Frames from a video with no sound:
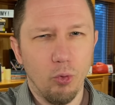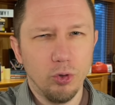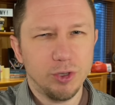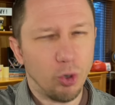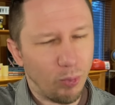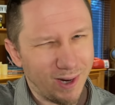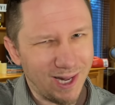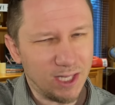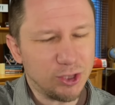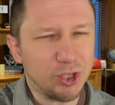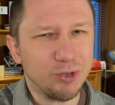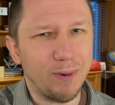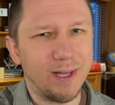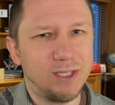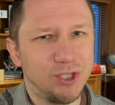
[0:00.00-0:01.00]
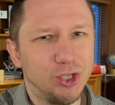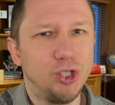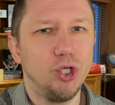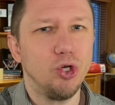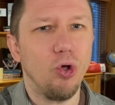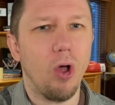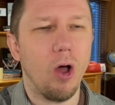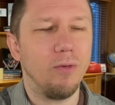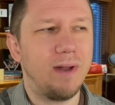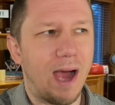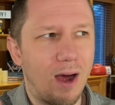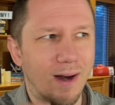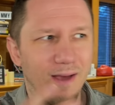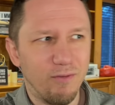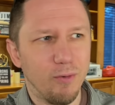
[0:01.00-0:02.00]
So when interest rates do go
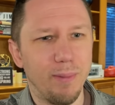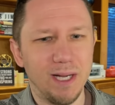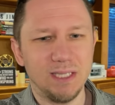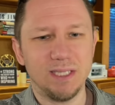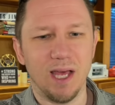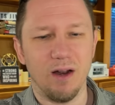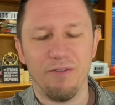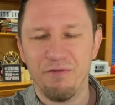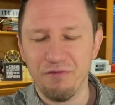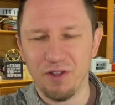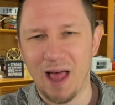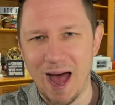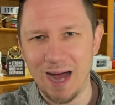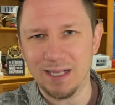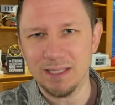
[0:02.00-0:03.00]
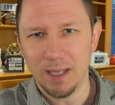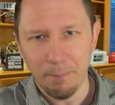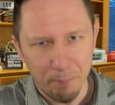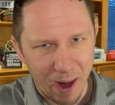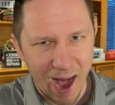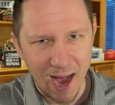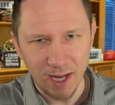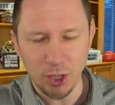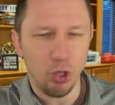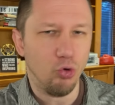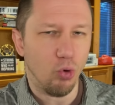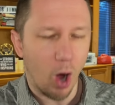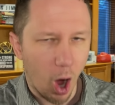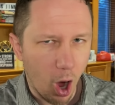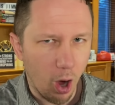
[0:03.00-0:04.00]
down, everybody's going to flock to buy
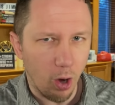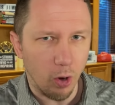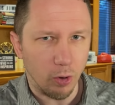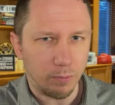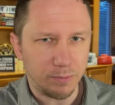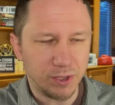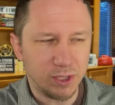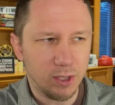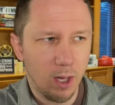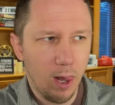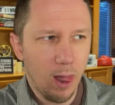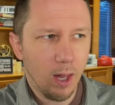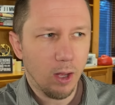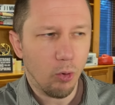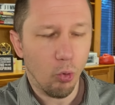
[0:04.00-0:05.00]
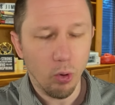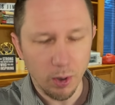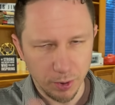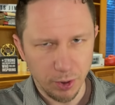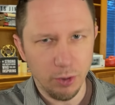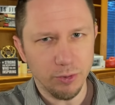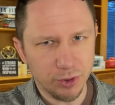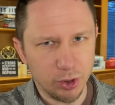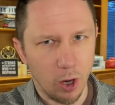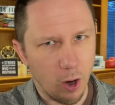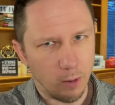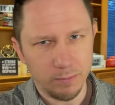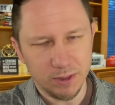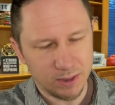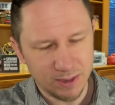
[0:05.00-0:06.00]
new homes or used
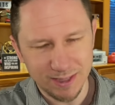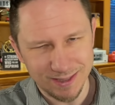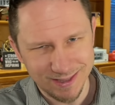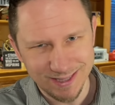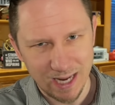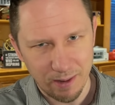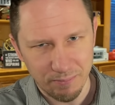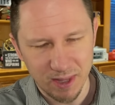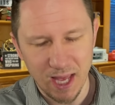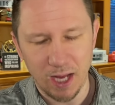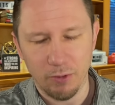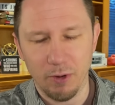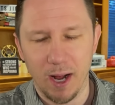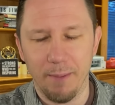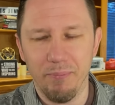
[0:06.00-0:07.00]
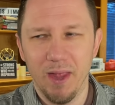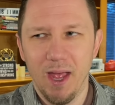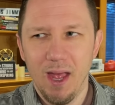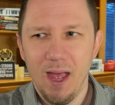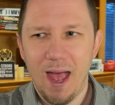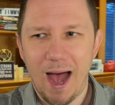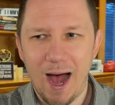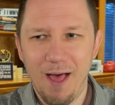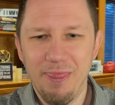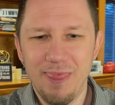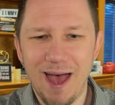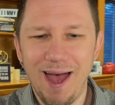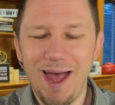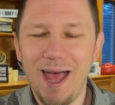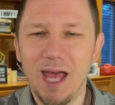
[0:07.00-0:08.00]
homes, same thing, right? And
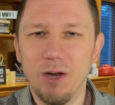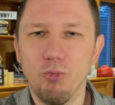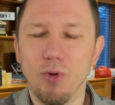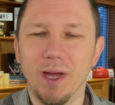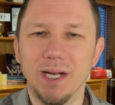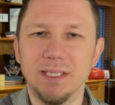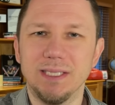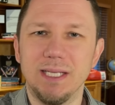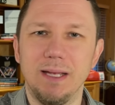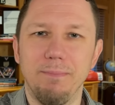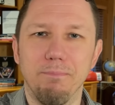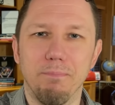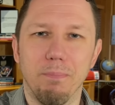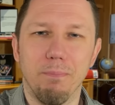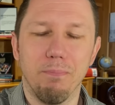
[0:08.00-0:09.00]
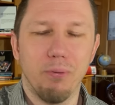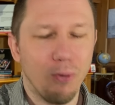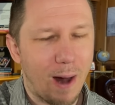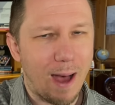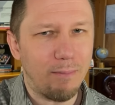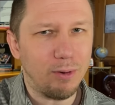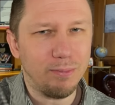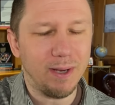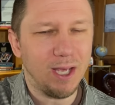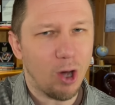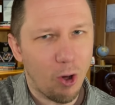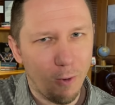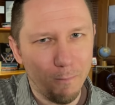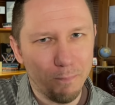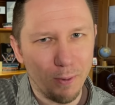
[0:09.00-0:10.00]
then we're going to see probably
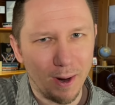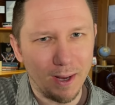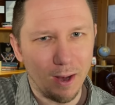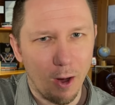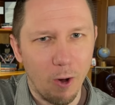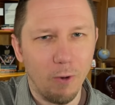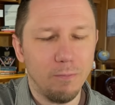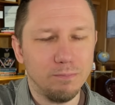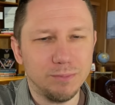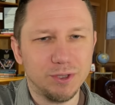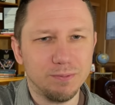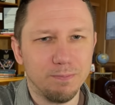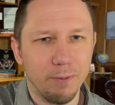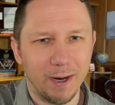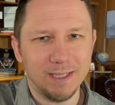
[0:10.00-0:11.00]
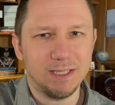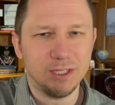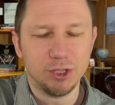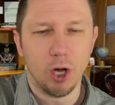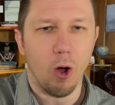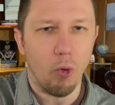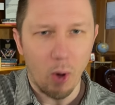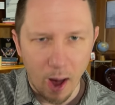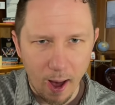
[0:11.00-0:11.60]
homes prices go